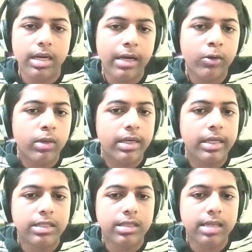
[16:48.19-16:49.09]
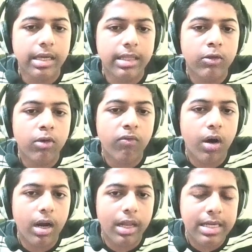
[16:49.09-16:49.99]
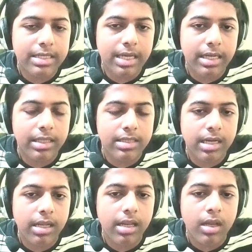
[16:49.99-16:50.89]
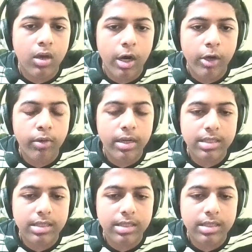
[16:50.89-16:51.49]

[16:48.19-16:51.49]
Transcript: So there are two conditions, either you are falling inside this tunnel